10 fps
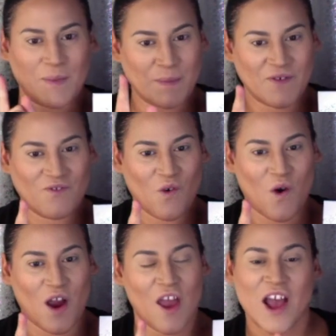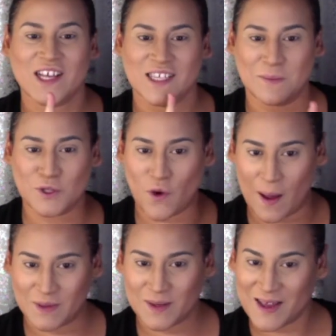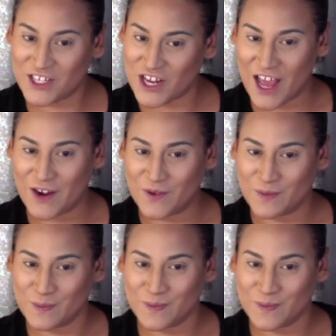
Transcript: But before, subscribe to my channel,